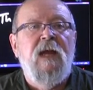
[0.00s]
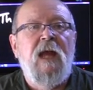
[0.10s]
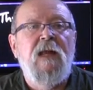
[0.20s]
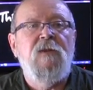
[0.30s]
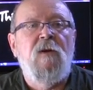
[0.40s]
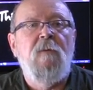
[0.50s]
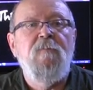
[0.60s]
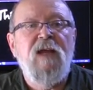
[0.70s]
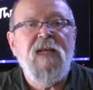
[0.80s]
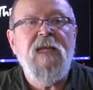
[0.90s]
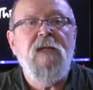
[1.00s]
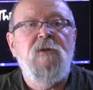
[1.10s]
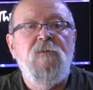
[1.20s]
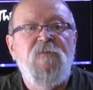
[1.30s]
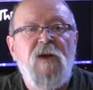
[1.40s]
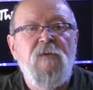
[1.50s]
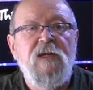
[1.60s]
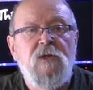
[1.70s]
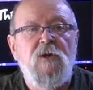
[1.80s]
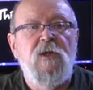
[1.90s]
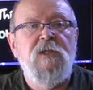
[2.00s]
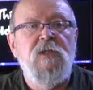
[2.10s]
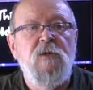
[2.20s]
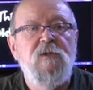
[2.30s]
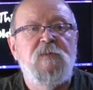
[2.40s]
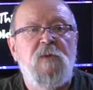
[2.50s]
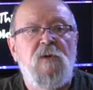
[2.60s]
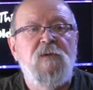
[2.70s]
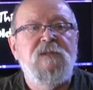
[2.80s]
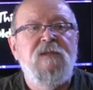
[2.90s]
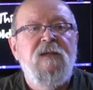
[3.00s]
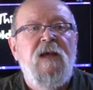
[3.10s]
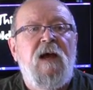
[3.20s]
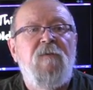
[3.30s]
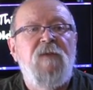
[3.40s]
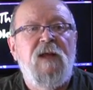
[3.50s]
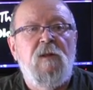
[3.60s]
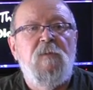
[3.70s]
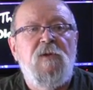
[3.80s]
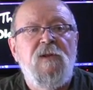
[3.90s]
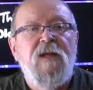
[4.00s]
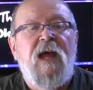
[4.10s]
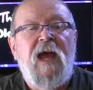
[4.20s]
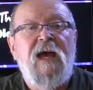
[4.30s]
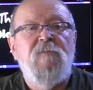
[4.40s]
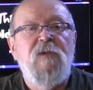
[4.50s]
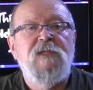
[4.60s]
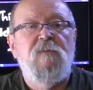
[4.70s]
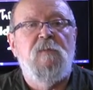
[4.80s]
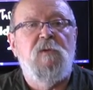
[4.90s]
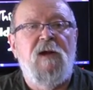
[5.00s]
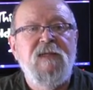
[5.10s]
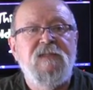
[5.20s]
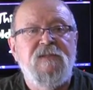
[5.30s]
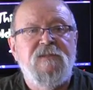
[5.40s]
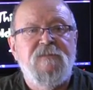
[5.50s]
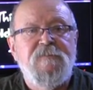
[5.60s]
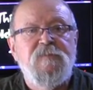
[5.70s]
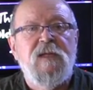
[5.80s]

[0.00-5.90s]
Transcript: And there are many very good used boats available at reasonable prices.